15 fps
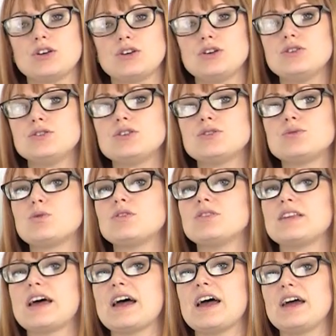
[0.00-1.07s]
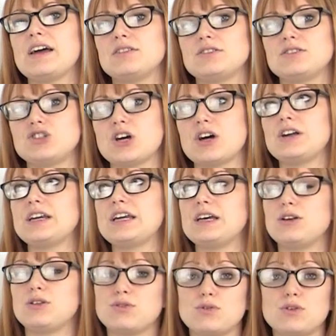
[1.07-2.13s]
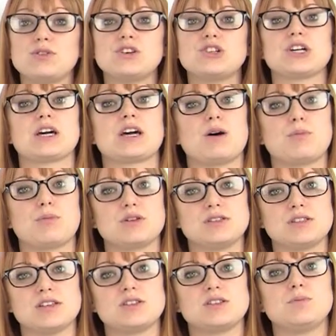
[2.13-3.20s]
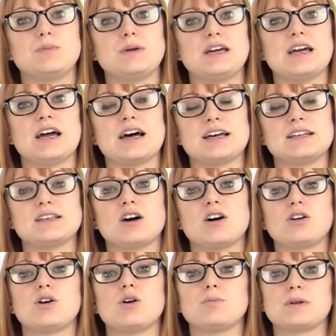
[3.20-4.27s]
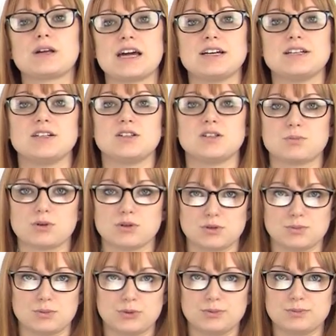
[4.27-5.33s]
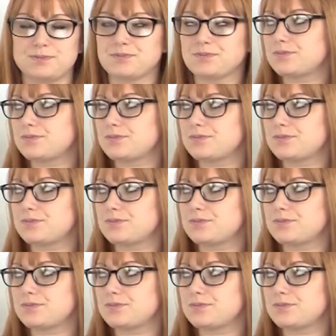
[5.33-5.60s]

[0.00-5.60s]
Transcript: Users want their journey through the checkout process to be as uncomplicated as possible.